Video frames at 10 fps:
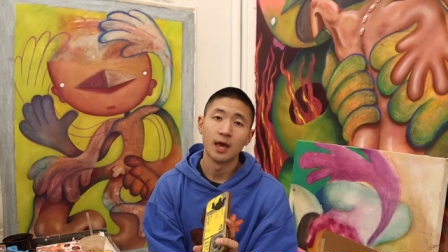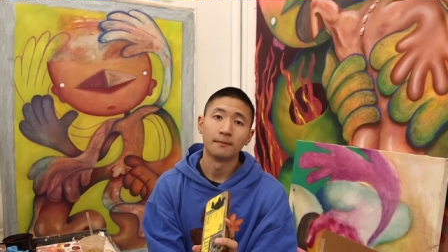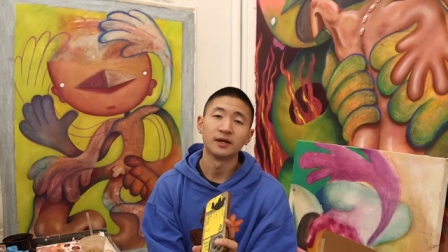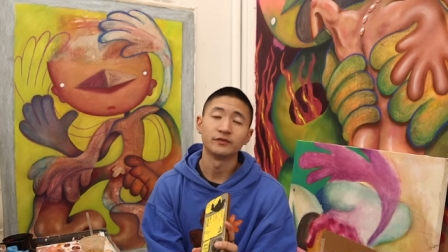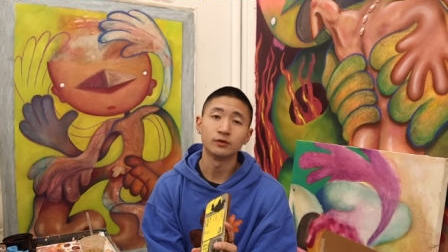
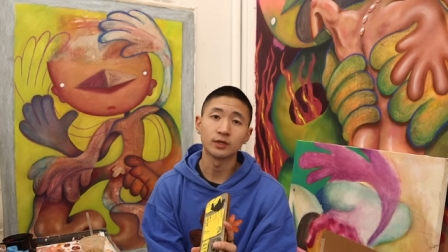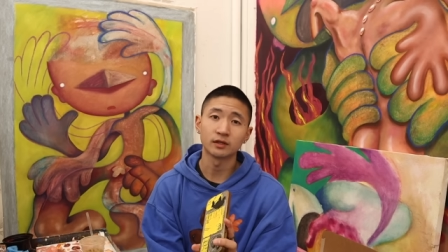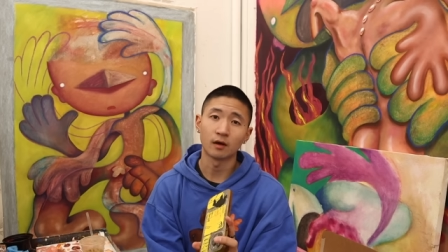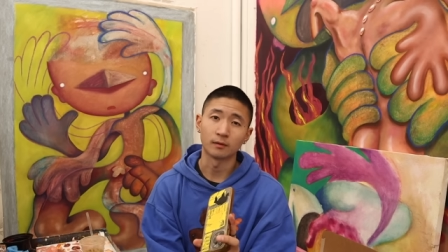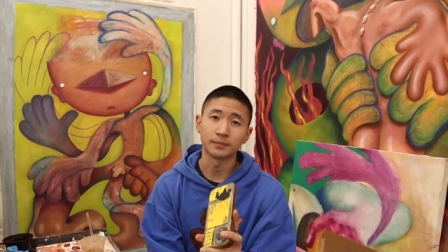But if you get
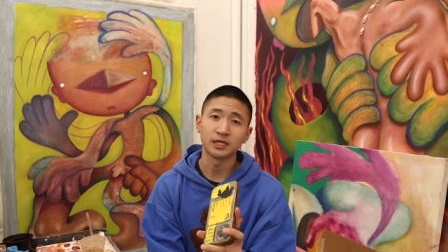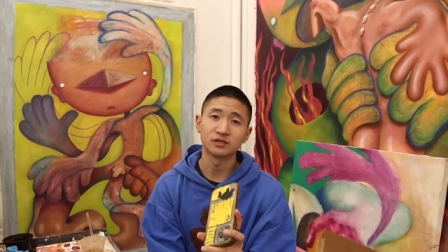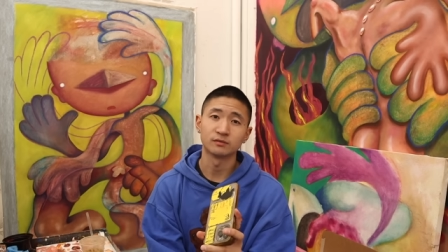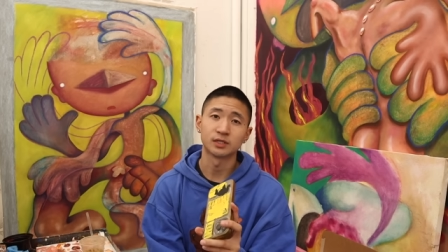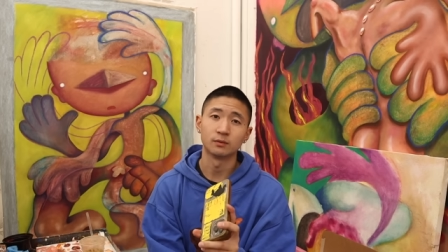the art
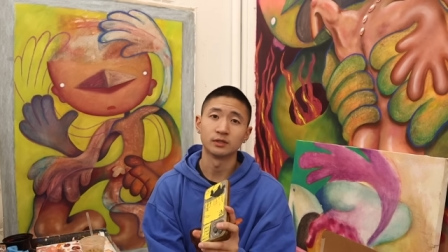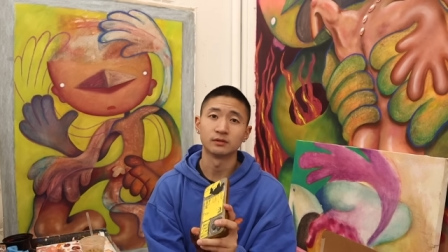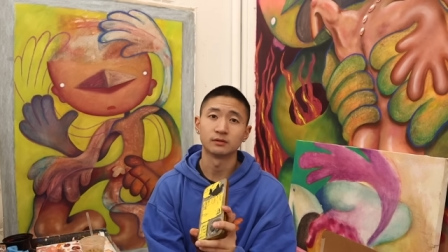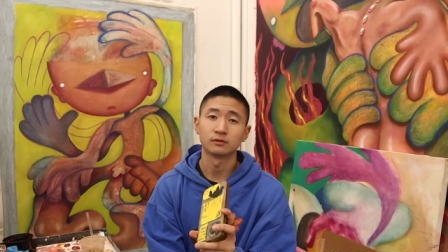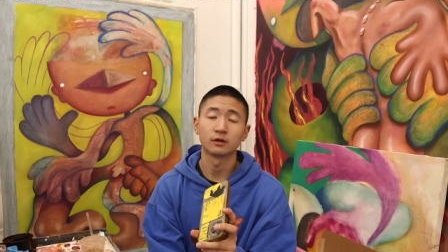piece from
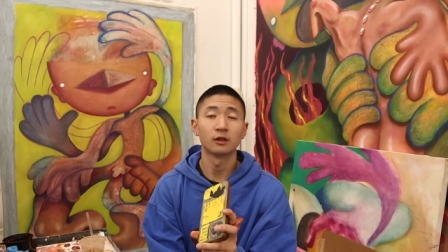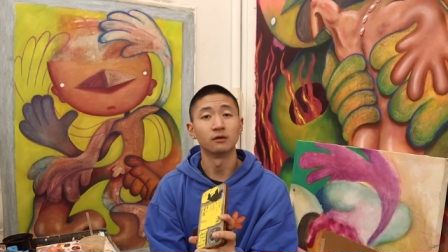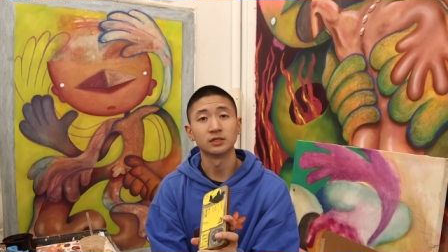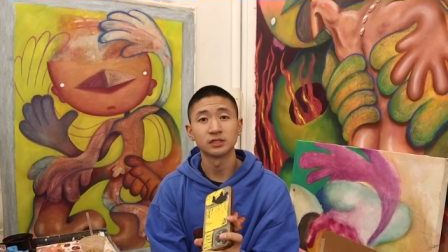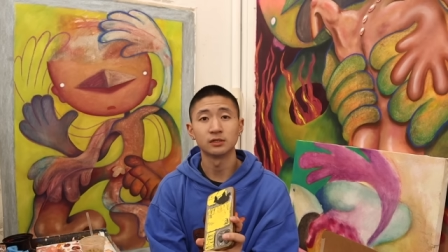someone
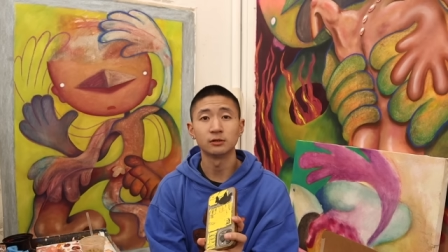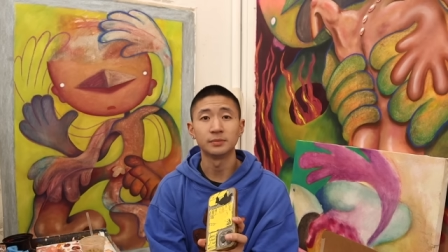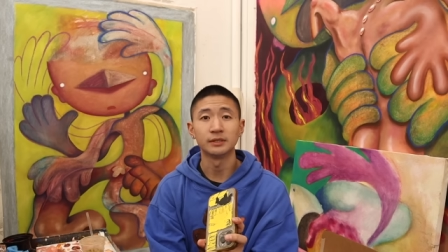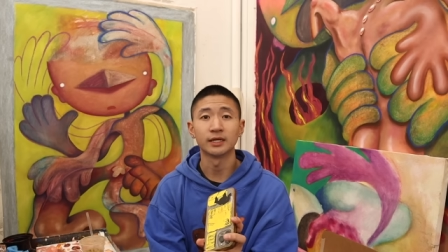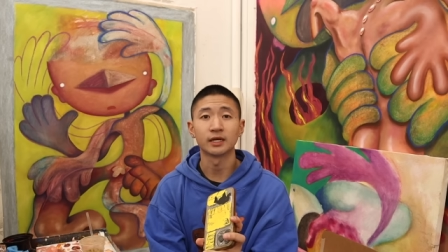close to you
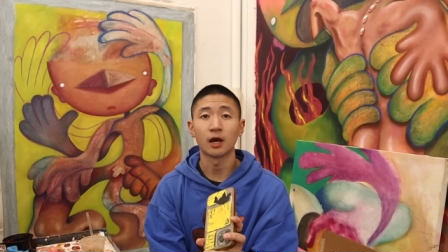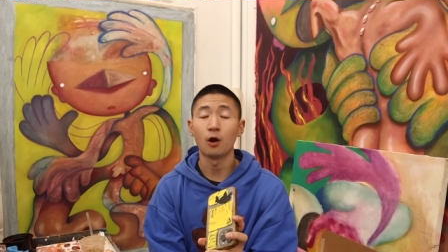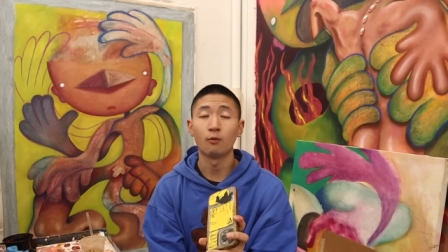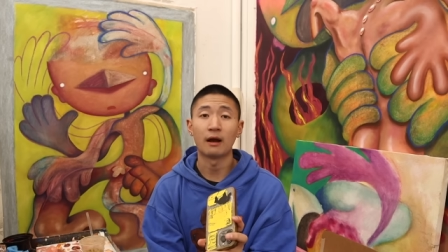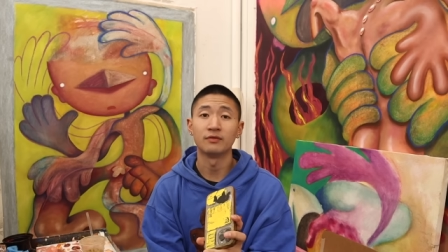being like,
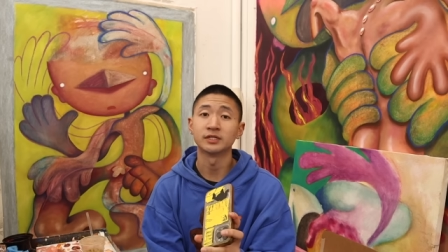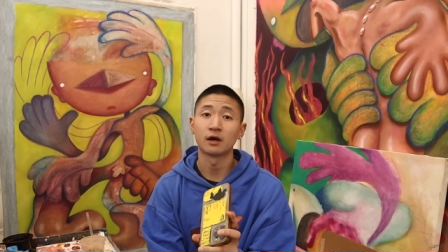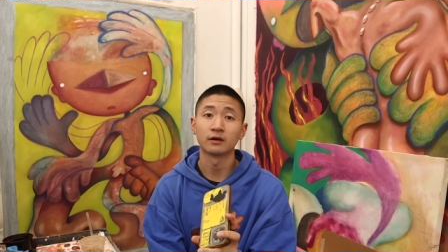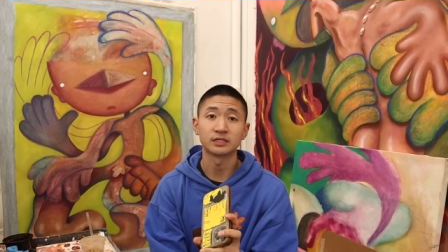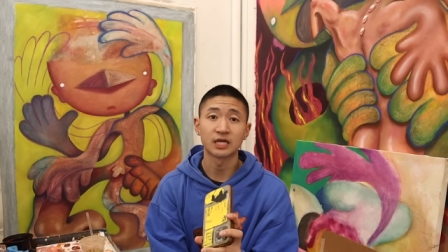oh wow, this
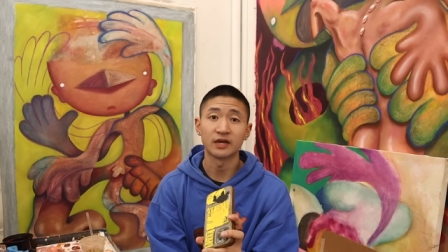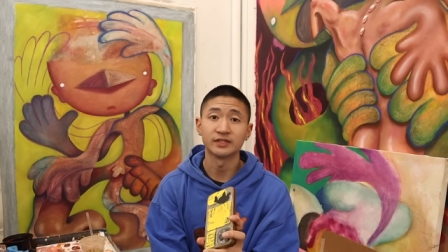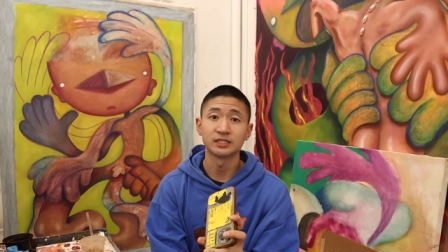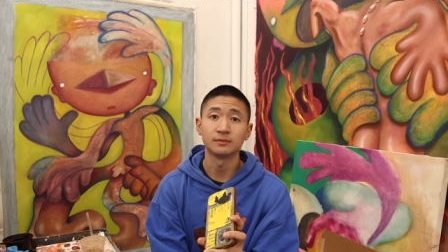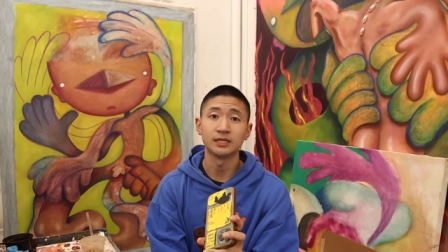artist gave
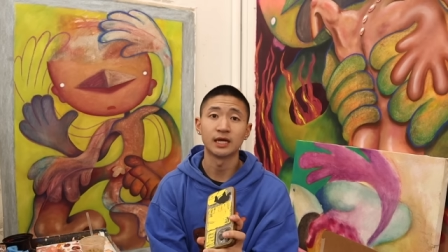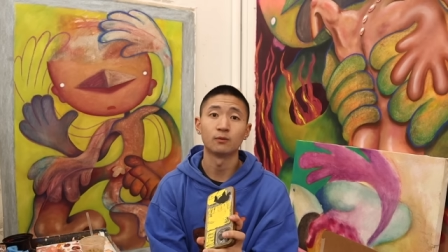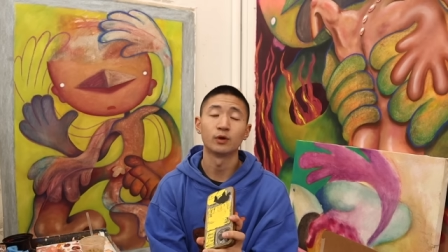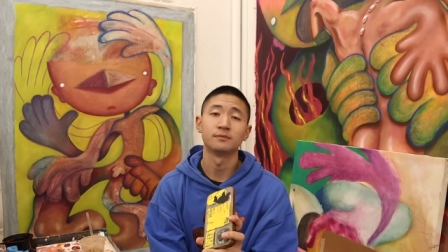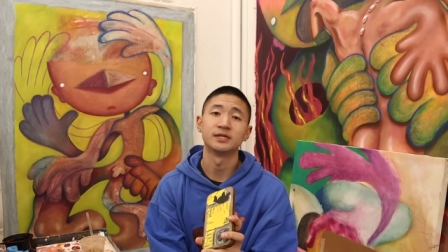it to me
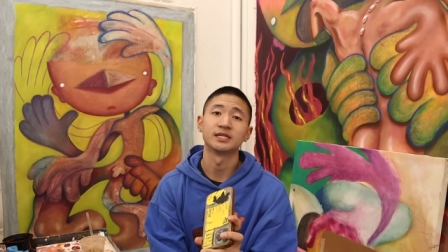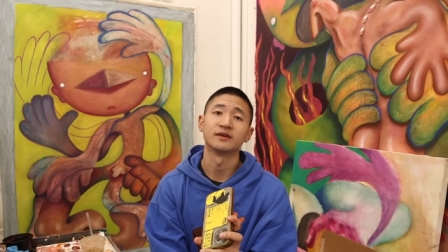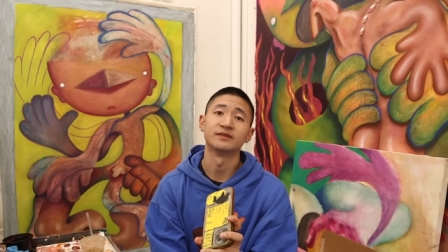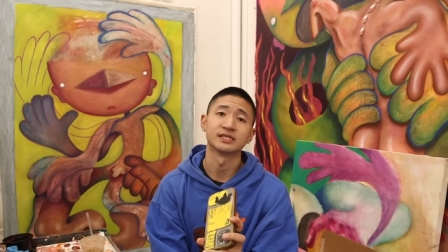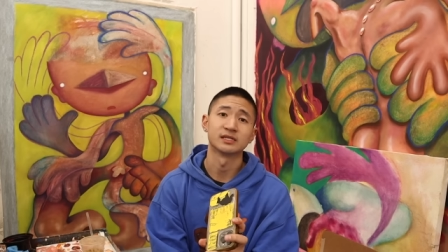and wanted me to
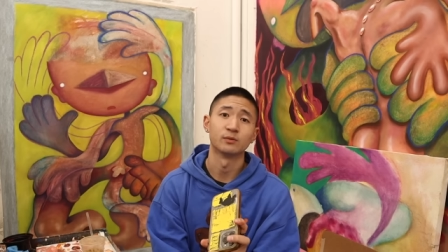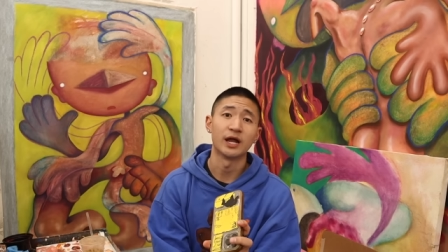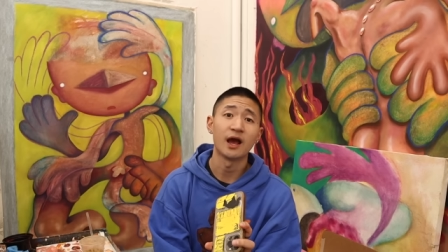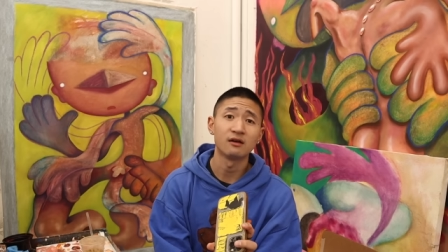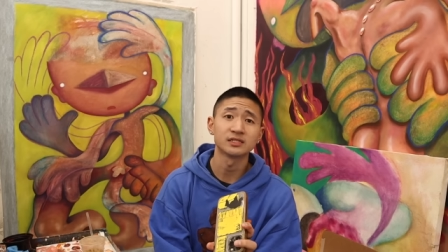give this to someone
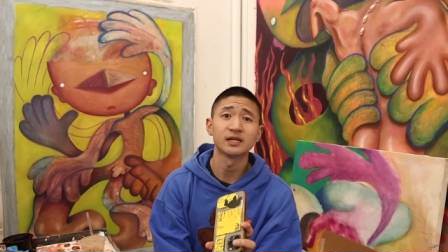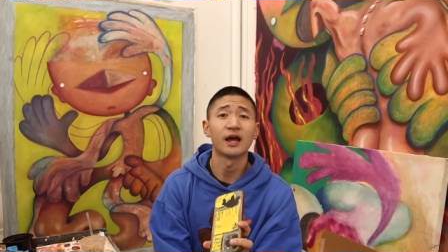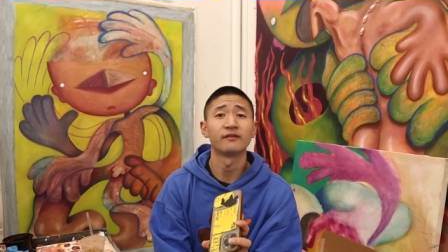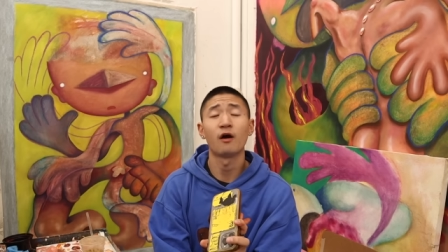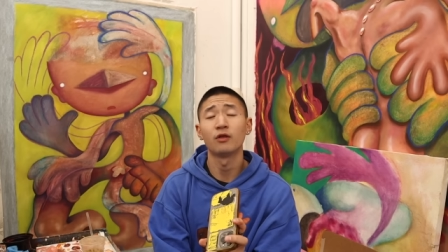else, and
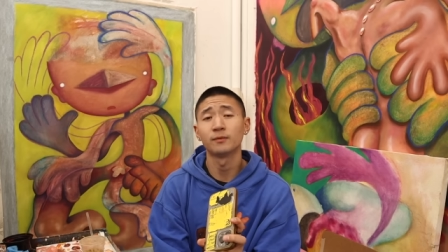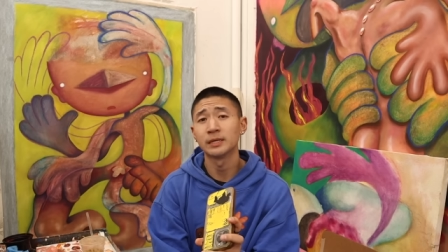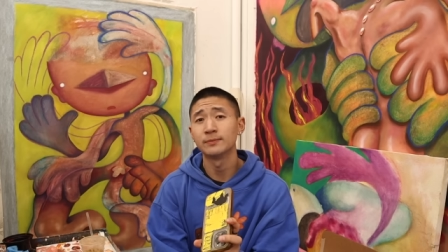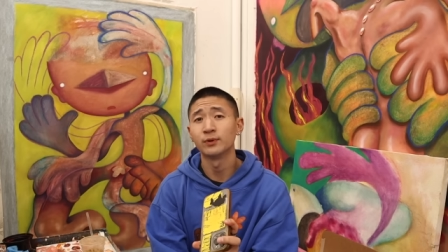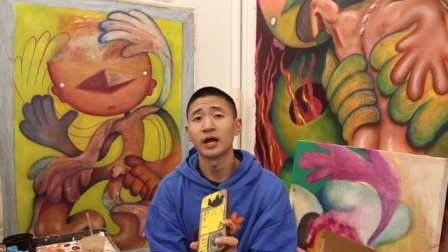out of all the
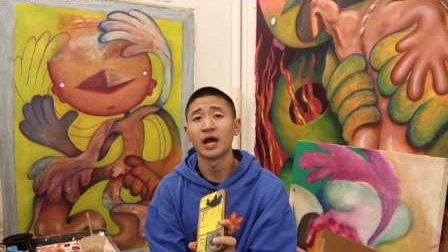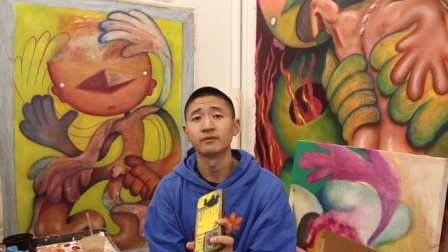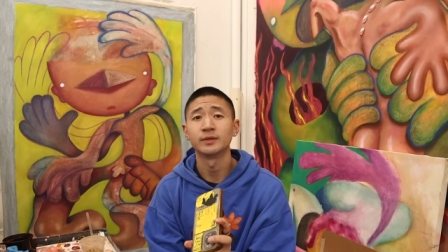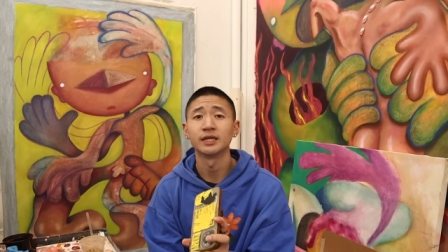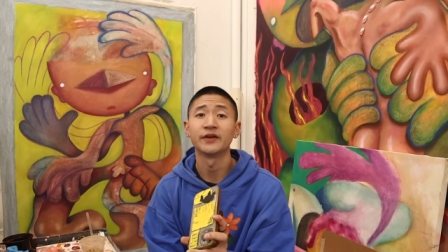people I have
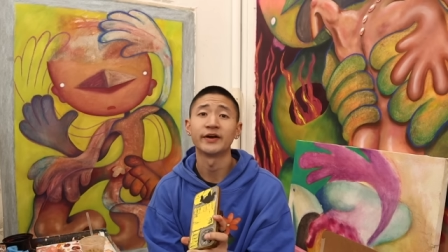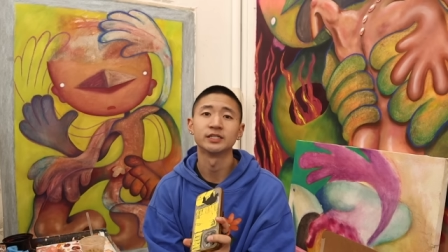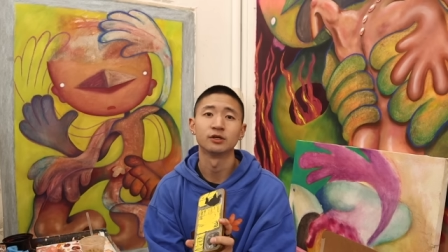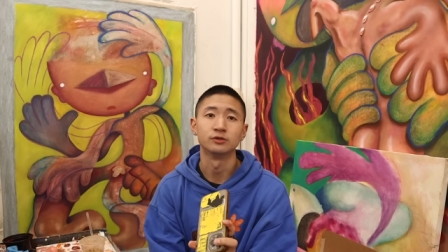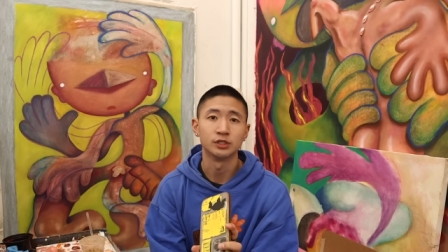in my life, I
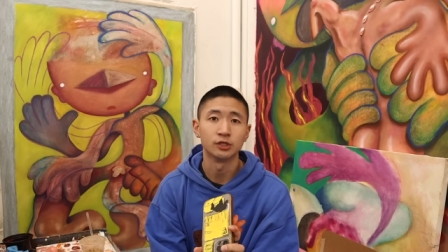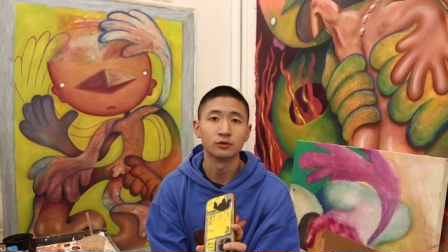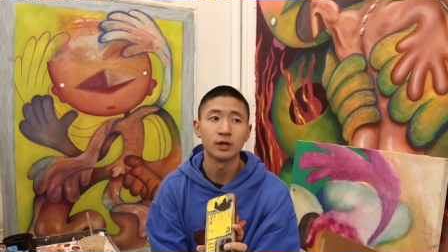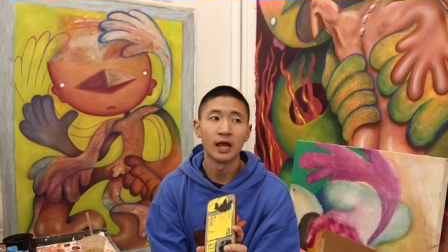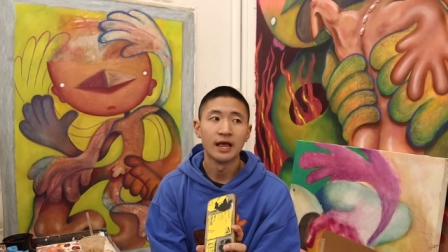chose
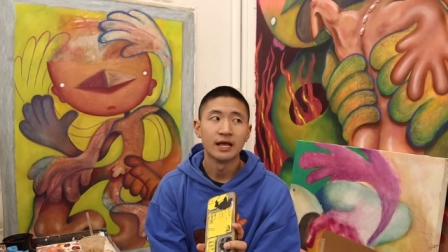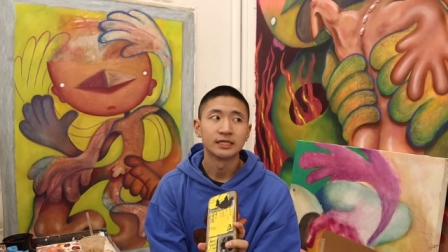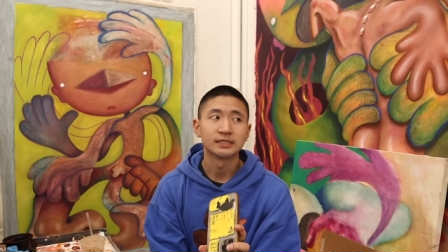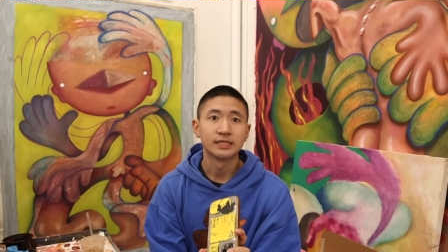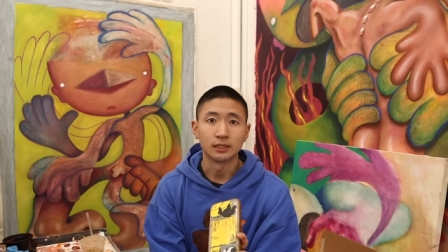you,
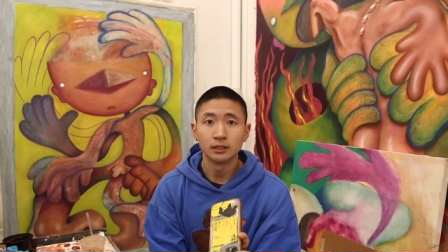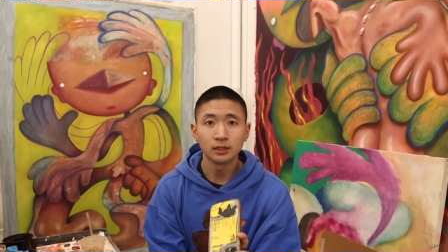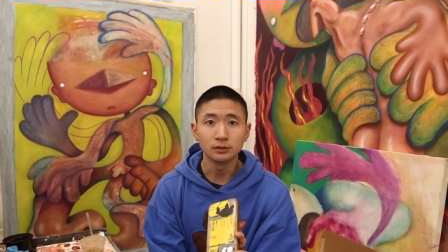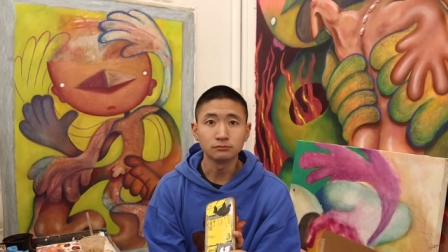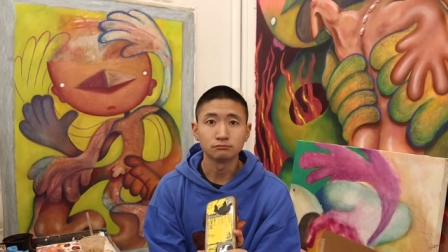
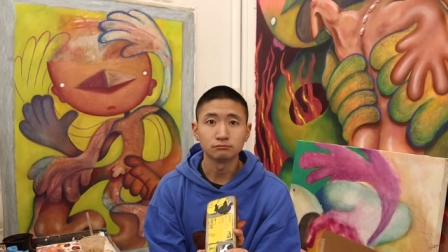suddenly